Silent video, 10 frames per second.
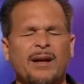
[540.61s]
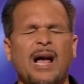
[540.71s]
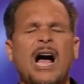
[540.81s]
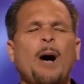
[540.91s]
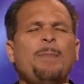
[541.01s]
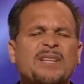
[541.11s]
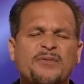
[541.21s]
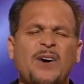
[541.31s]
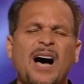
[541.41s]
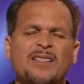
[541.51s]
Help us,
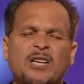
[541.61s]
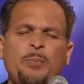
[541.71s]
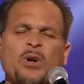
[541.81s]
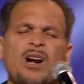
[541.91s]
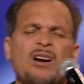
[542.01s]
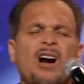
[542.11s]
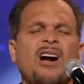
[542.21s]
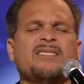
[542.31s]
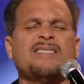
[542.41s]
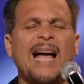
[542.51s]
Father, to put our
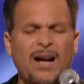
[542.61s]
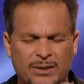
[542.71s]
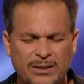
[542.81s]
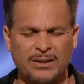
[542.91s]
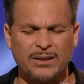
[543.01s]
guards down